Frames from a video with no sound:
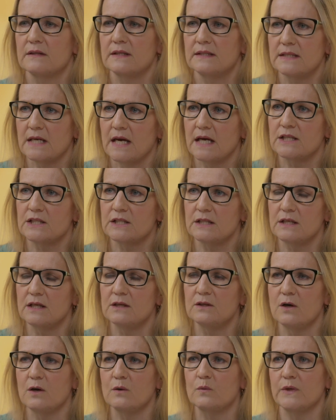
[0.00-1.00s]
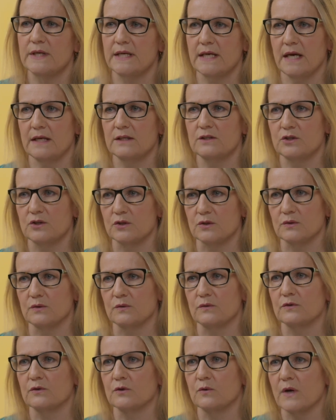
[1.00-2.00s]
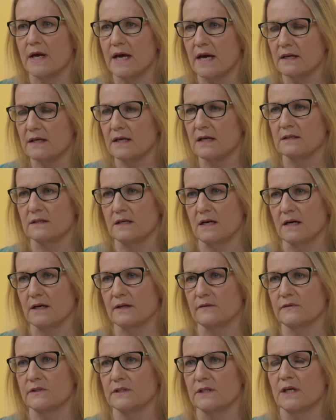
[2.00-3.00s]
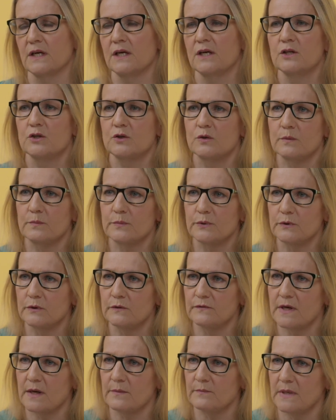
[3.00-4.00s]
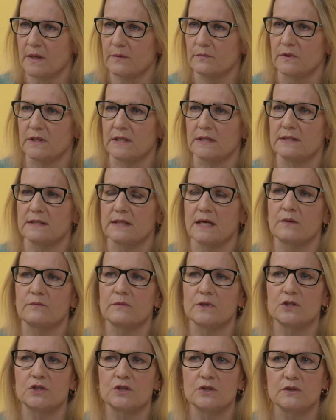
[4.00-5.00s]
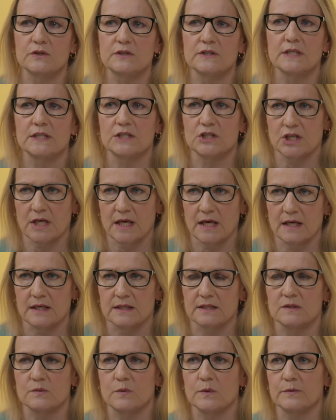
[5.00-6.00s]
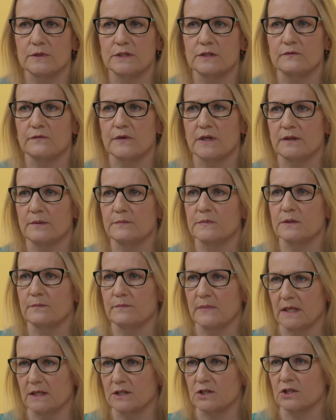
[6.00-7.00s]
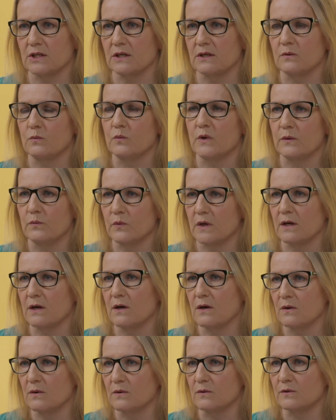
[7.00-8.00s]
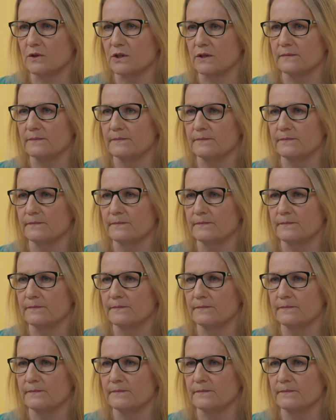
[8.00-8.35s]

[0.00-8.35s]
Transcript: there's actually a lot we can do throughout our lives to improve our memories and reduce the chance we will develop dementia when we're old.